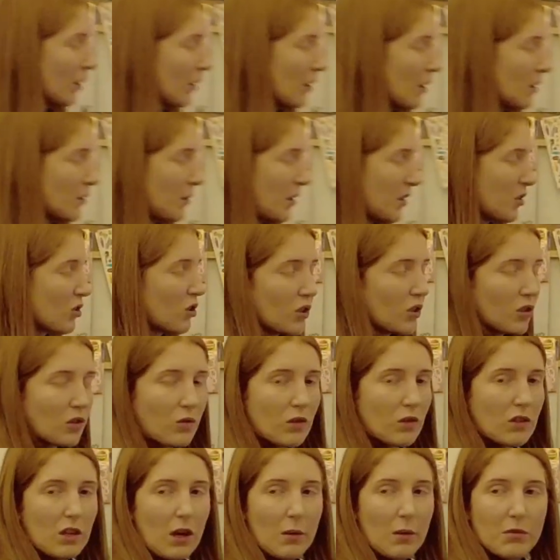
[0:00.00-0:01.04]
there's about 2 to
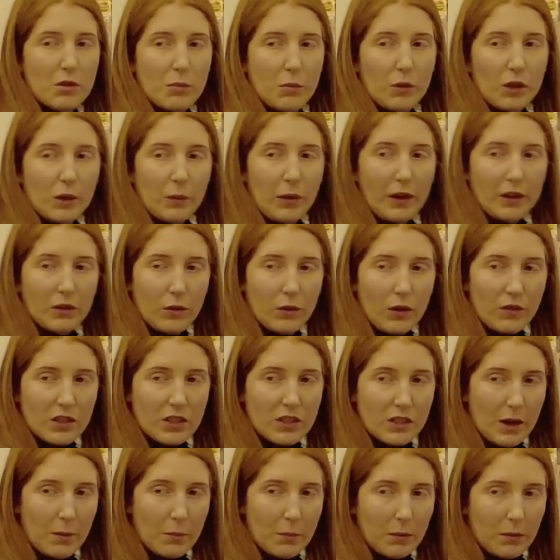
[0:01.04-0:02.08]
3 times your body weight for every
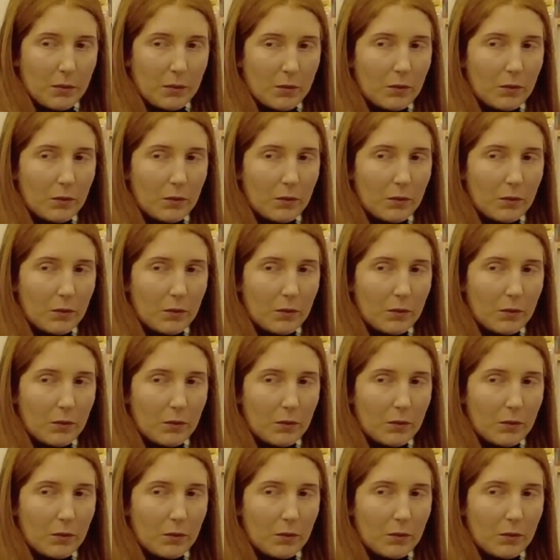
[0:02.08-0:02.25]
step.